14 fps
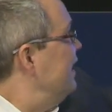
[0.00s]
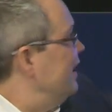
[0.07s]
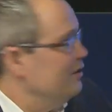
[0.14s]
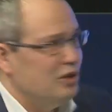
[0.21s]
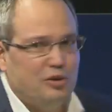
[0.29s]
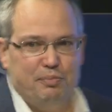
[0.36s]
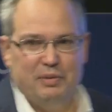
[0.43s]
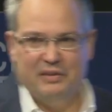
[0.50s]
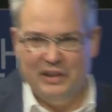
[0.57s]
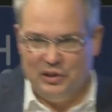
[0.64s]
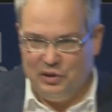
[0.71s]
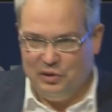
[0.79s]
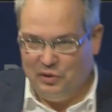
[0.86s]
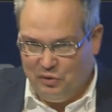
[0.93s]
and the
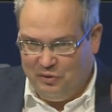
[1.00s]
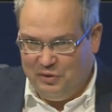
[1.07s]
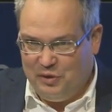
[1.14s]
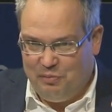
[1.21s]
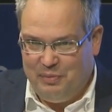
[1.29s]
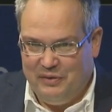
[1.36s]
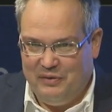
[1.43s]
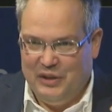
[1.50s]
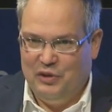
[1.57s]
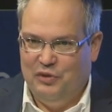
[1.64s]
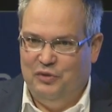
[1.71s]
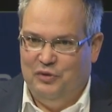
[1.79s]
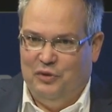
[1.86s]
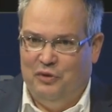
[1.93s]
spiritual,
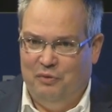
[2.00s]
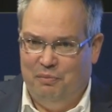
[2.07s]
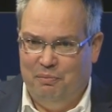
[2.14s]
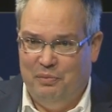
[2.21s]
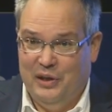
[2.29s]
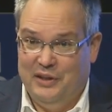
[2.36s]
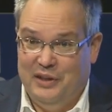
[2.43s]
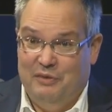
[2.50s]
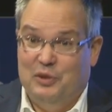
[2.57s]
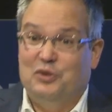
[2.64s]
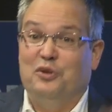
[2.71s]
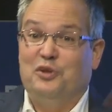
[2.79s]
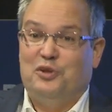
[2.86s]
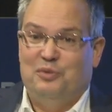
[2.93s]
spiritual body
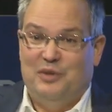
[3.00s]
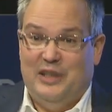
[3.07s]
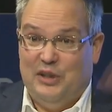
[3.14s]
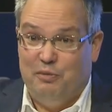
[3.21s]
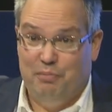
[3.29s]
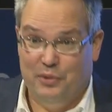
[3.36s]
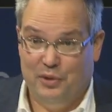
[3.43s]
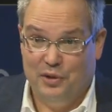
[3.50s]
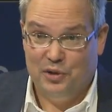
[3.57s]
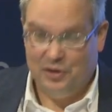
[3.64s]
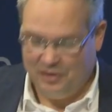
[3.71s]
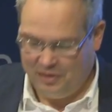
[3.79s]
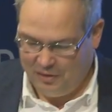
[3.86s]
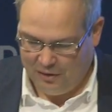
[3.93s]
was also
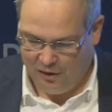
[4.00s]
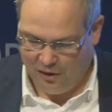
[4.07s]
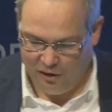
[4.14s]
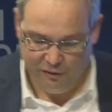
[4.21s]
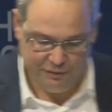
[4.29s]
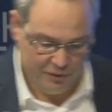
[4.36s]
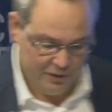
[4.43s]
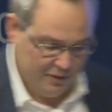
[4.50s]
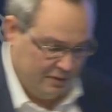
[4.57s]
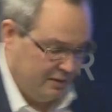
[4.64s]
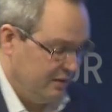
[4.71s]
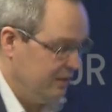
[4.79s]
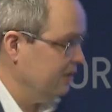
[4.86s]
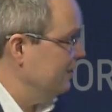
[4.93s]
dispersed over
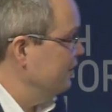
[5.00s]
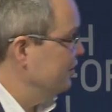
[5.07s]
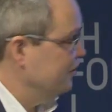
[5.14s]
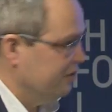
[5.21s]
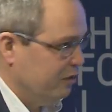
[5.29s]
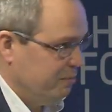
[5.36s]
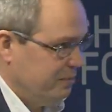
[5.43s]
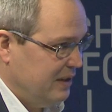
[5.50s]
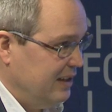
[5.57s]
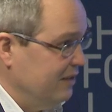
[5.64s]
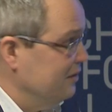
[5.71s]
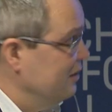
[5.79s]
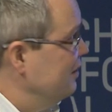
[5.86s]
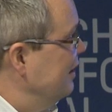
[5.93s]
uh, Europe
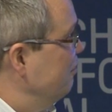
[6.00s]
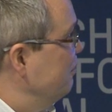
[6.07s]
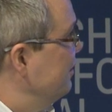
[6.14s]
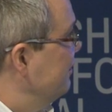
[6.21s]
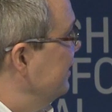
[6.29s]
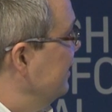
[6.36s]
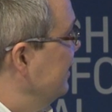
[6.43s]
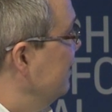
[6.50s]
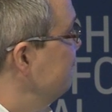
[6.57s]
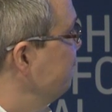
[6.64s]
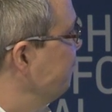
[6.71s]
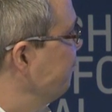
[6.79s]
and America.